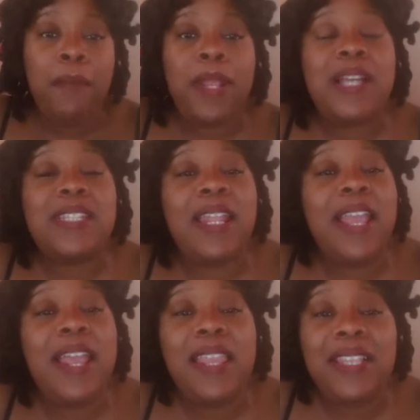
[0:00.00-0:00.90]
Because at the
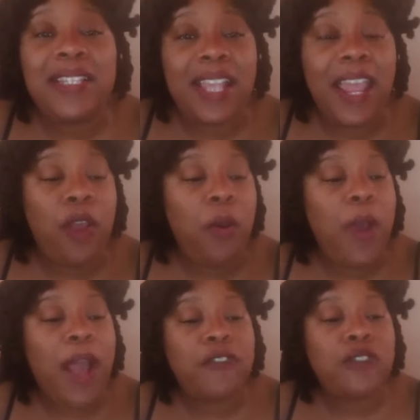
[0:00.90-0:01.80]
end of the day,
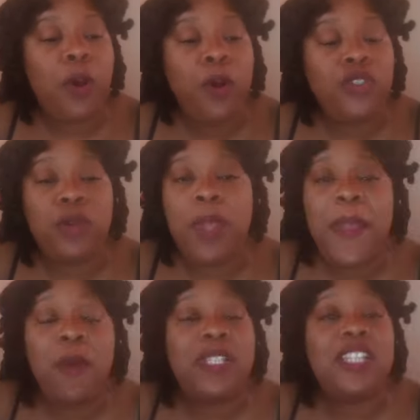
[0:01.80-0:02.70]
whoever told you, maybe
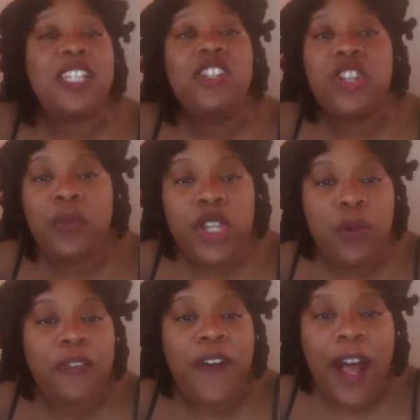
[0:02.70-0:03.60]
it was a teacher when you
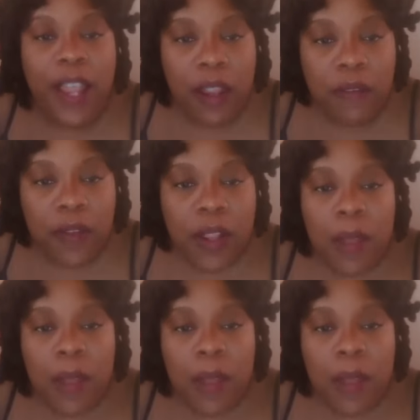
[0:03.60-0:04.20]
were 5.